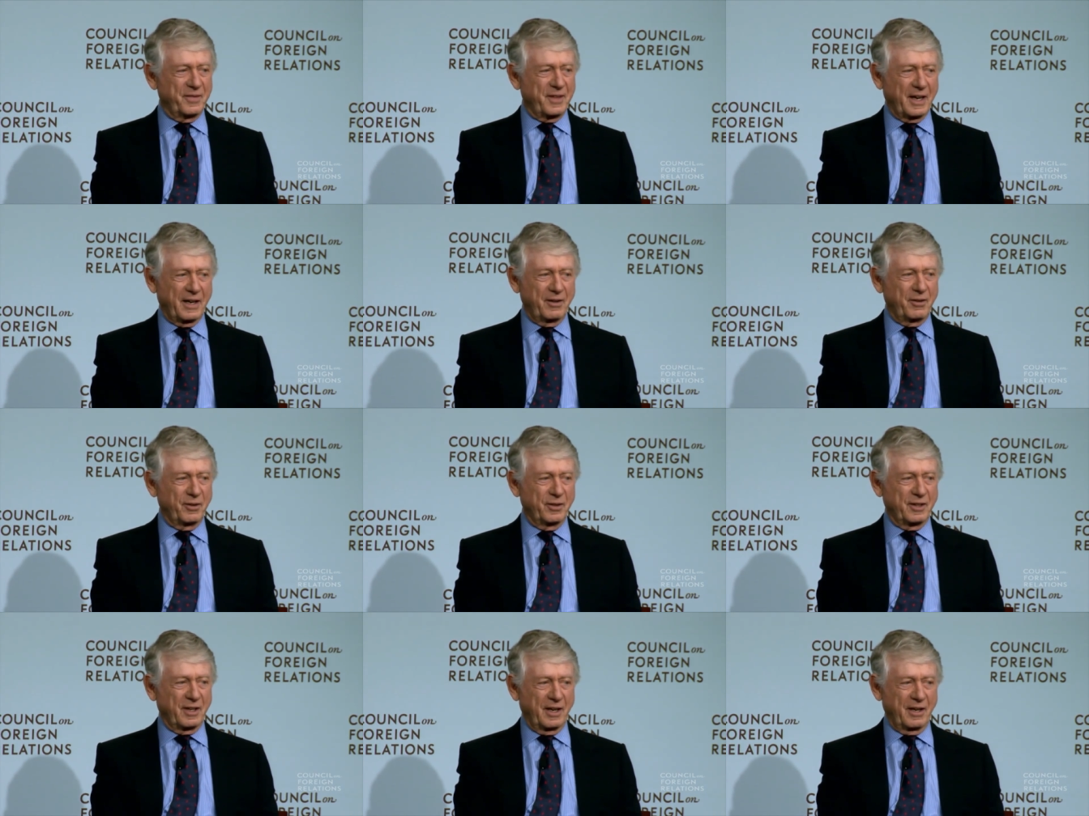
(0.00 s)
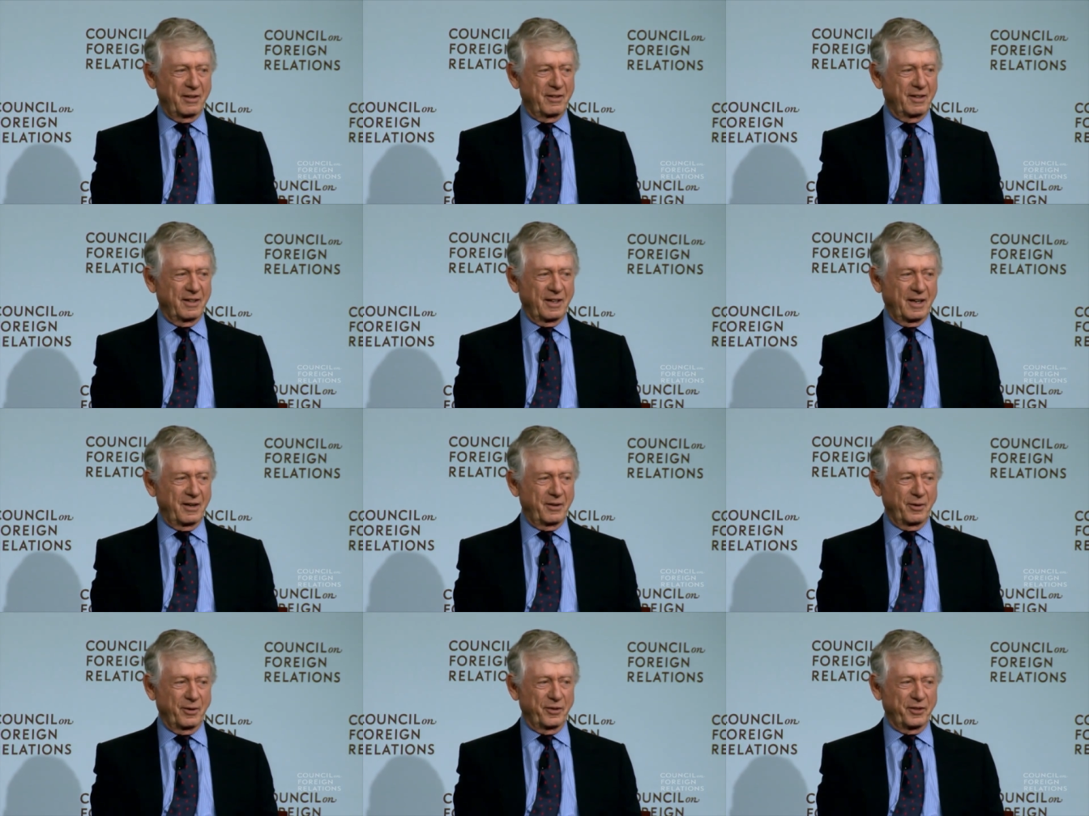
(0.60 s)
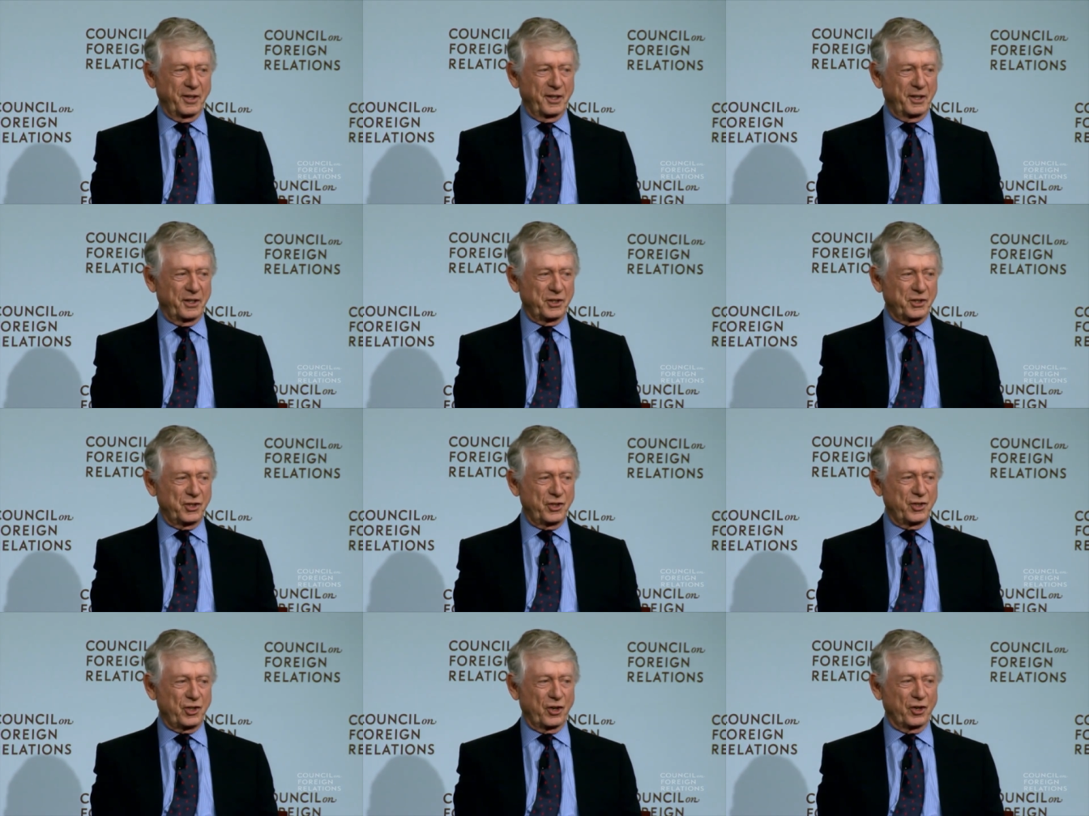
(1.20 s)
I don't, I, don't, I don't think
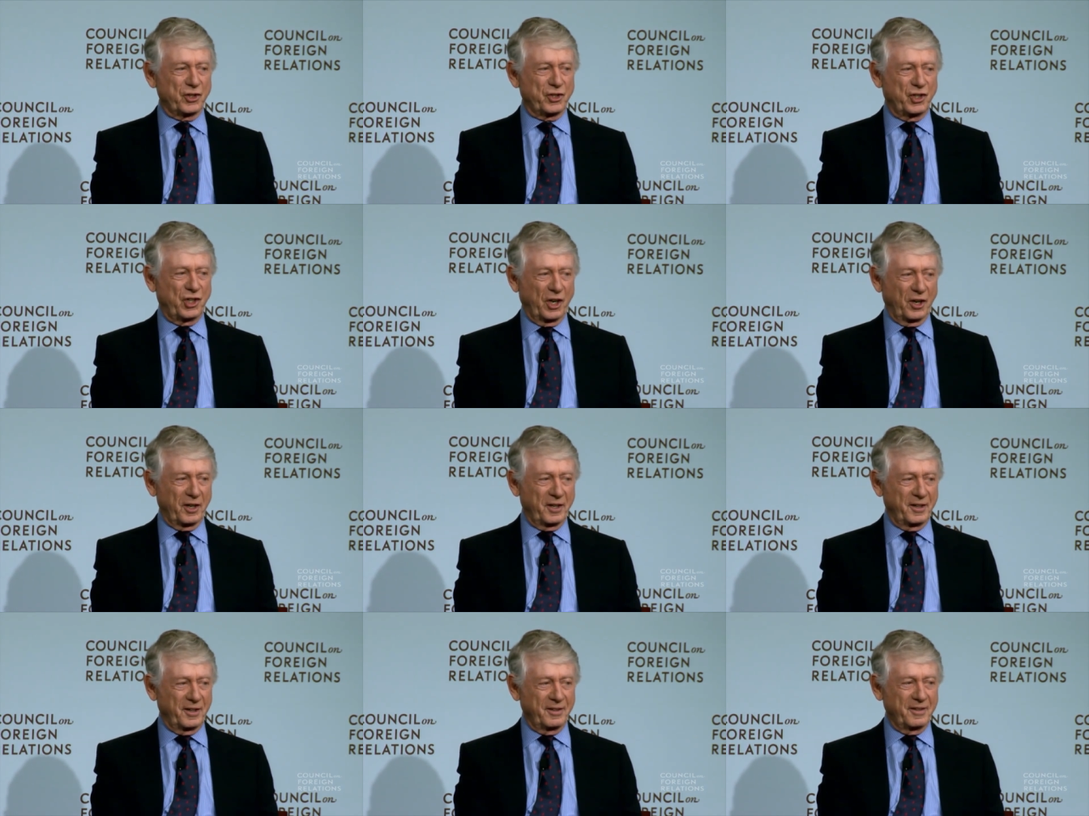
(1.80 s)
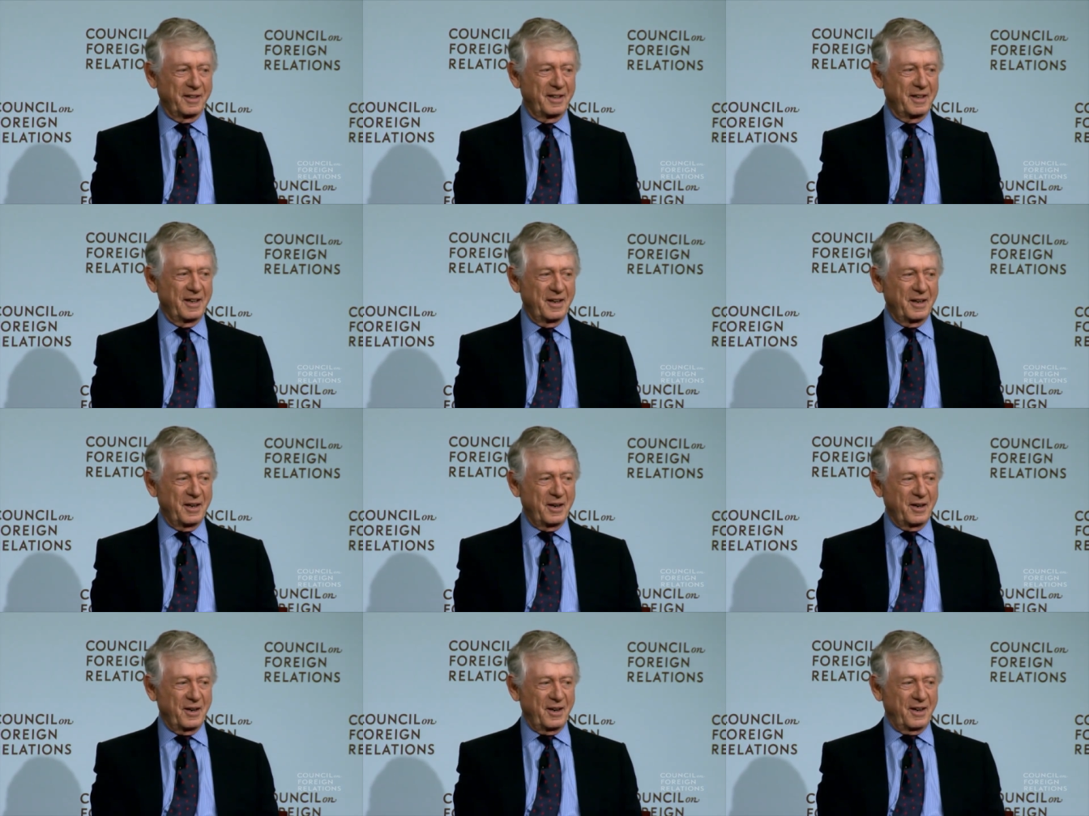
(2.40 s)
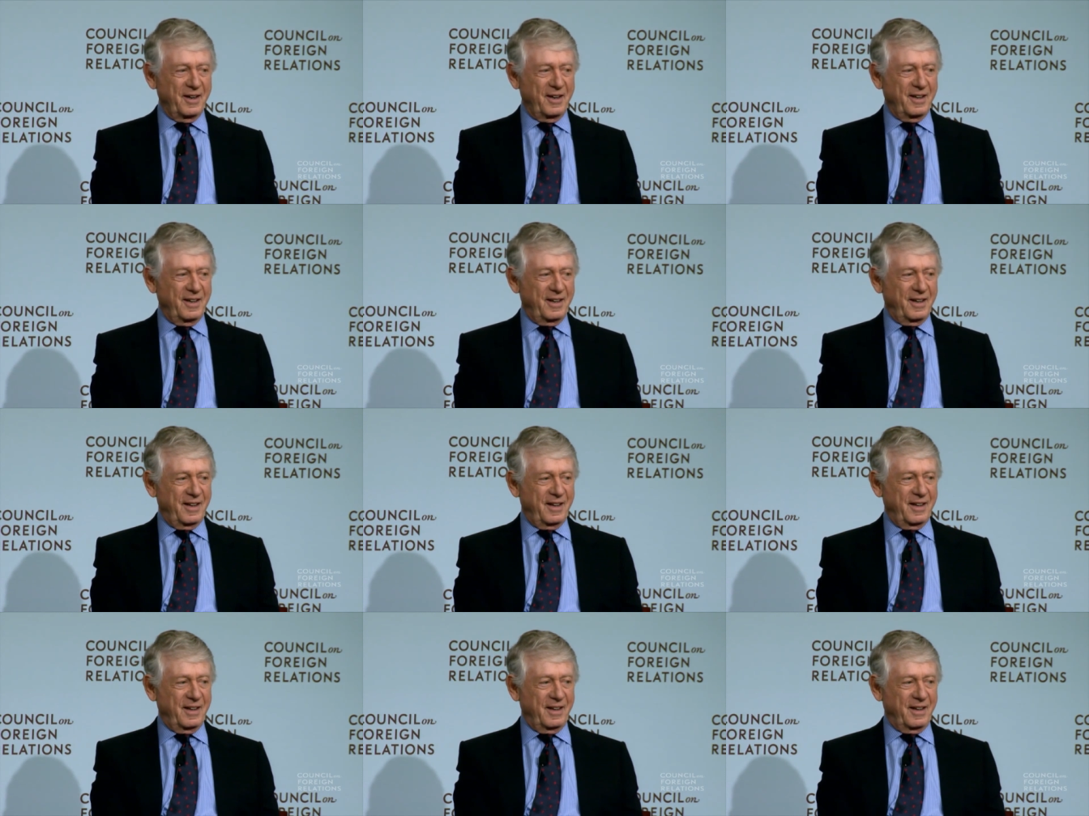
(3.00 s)
he's Churchillian.
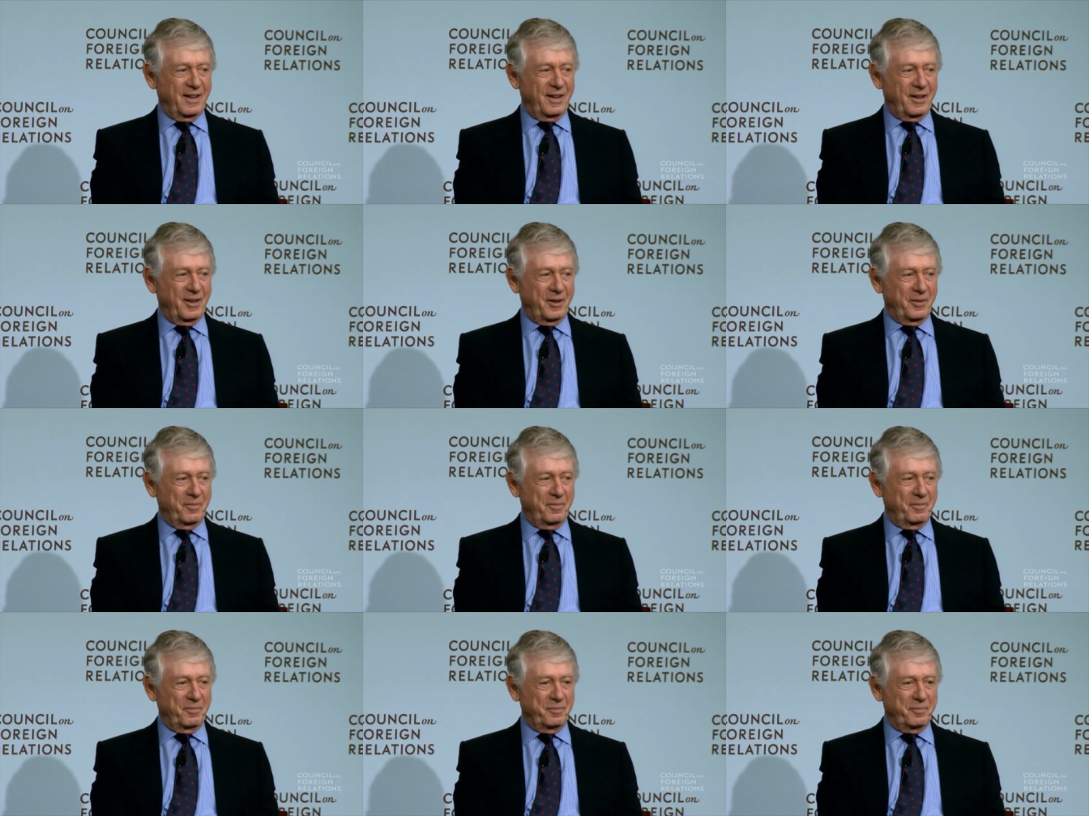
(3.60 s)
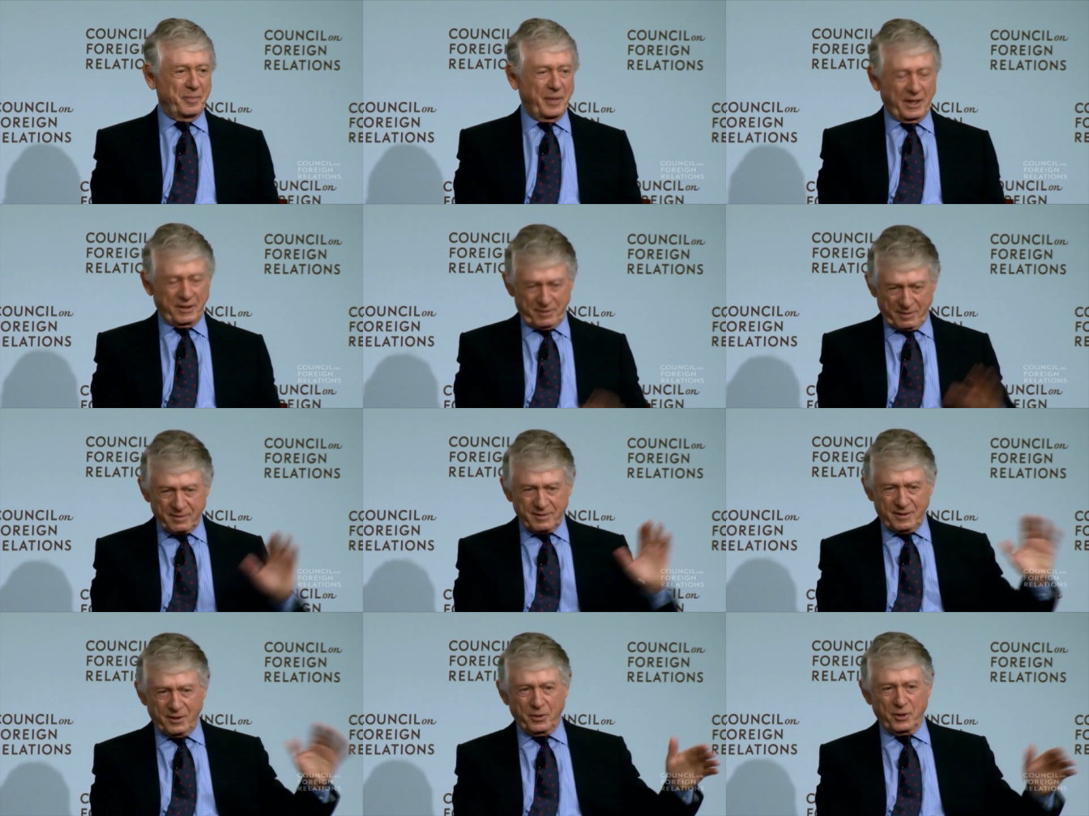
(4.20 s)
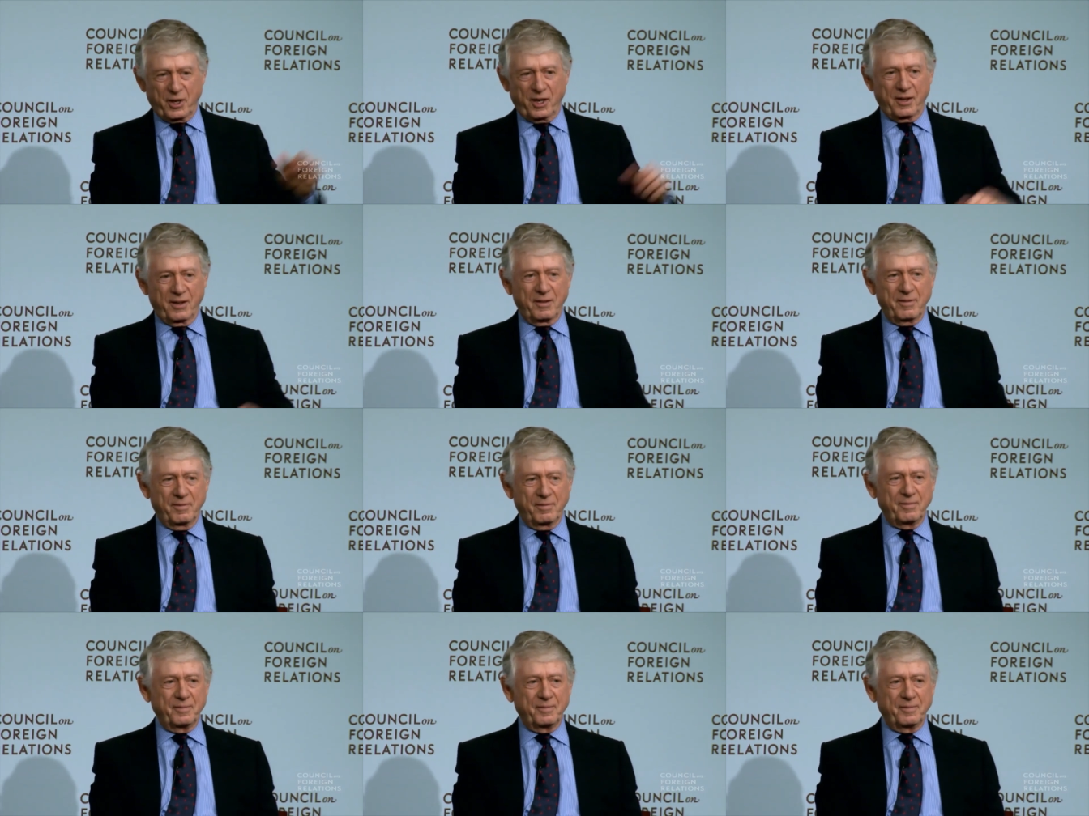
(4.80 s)
Um, but okay.